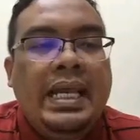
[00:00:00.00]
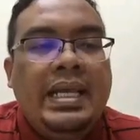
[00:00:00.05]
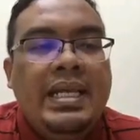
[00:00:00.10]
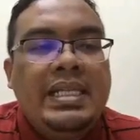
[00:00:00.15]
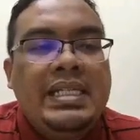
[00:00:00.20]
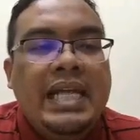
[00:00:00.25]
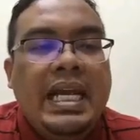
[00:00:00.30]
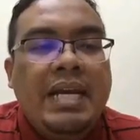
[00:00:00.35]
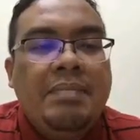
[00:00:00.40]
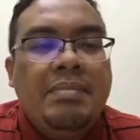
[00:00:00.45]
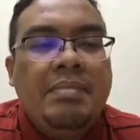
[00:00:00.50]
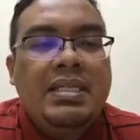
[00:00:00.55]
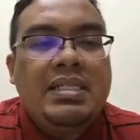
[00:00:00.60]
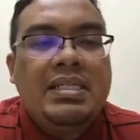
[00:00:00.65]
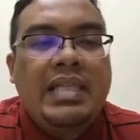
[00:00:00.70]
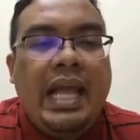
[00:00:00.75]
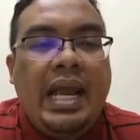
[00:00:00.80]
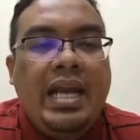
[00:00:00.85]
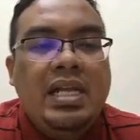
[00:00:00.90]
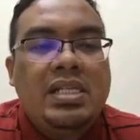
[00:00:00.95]
if this animal
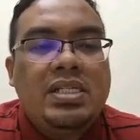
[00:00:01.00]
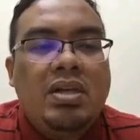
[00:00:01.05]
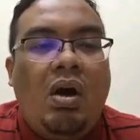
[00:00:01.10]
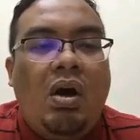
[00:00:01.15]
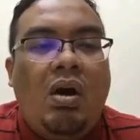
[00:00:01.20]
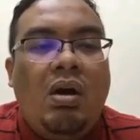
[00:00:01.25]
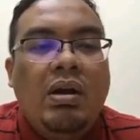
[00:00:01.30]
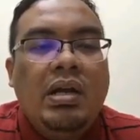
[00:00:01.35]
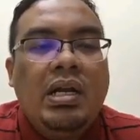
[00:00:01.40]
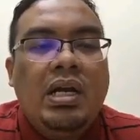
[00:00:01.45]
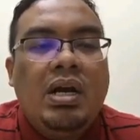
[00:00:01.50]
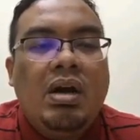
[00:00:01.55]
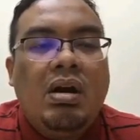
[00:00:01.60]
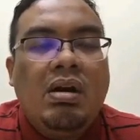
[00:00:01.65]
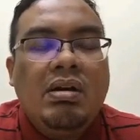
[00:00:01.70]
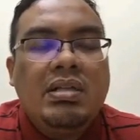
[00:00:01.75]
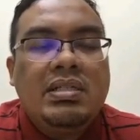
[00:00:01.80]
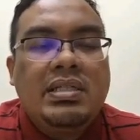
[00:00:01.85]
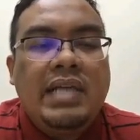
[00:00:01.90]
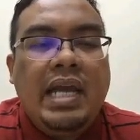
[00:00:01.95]
stands on a
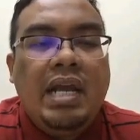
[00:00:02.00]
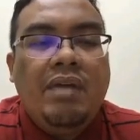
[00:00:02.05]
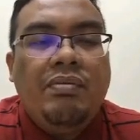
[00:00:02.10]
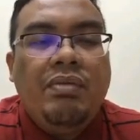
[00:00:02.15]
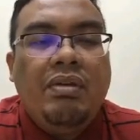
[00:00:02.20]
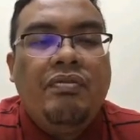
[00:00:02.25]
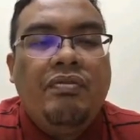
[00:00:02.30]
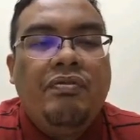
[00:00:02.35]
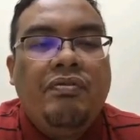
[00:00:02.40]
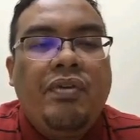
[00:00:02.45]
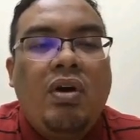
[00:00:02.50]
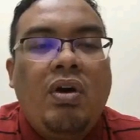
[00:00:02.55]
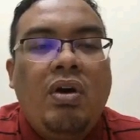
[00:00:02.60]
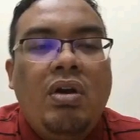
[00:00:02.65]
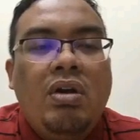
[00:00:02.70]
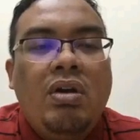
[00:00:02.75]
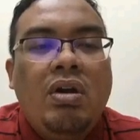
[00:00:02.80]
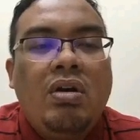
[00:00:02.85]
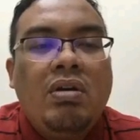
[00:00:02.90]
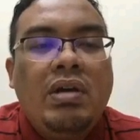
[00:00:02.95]
hot sand with
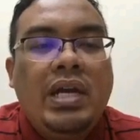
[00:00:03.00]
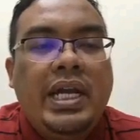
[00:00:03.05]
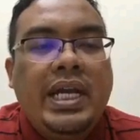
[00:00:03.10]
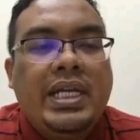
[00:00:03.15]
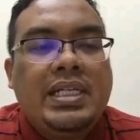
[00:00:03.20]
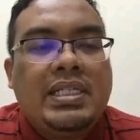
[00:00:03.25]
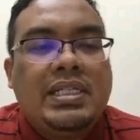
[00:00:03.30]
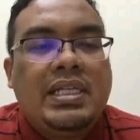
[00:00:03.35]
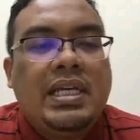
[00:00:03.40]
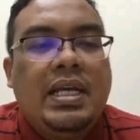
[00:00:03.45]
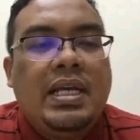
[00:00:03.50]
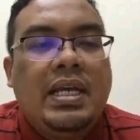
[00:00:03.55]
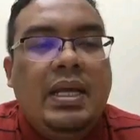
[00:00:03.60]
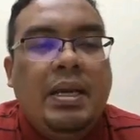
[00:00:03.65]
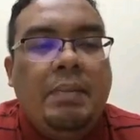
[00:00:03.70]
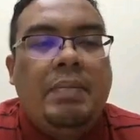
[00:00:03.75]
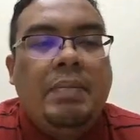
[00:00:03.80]
4 long legs,